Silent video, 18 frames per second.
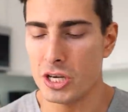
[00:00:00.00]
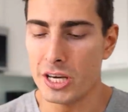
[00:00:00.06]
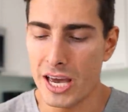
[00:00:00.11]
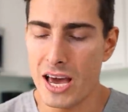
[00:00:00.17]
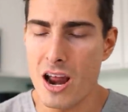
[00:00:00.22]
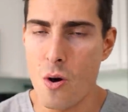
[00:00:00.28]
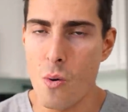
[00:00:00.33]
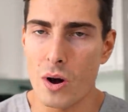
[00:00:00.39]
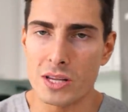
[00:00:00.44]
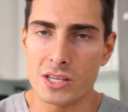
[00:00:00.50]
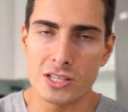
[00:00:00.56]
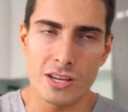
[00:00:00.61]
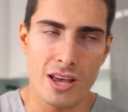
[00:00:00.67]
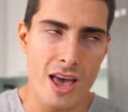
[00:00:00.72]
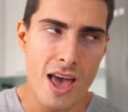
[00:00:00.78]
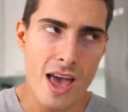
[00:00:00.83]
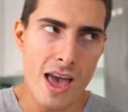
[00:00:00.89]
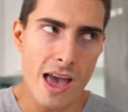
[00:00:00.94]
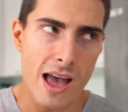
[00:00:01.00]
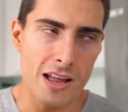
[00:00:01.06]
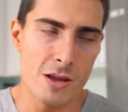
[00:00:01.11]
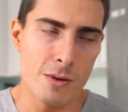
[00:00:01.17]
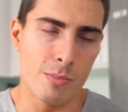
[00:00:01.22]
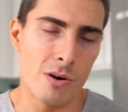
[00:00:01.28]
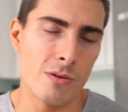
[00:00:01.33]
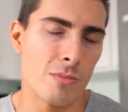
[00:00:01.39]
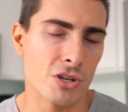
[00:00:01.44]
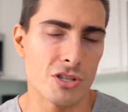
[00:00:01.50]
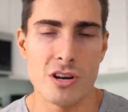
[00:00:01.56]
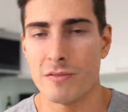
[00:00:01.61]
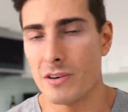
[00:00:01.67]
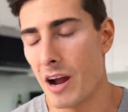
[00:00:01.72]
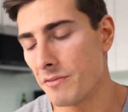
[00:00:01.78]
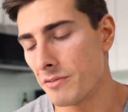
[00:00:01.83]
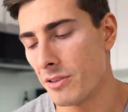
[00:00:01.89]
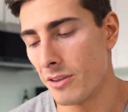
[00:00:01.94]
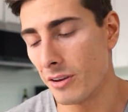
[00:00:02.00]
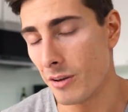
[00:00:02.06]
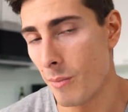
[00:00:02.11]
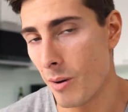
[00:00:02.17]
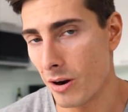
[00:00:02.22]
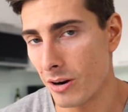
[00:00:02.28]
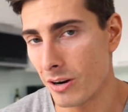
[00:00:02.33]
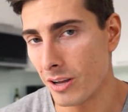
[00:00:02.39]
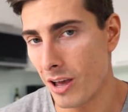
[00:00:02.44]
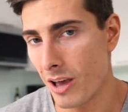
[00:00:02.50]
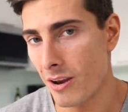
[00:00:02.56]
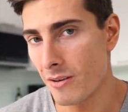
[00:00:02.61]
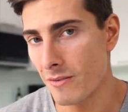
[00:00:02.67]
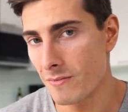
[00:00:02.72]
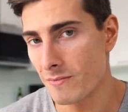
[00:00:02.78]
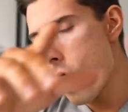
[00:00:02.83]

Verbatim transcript: You get it once, and you pretty much never have to think about it again.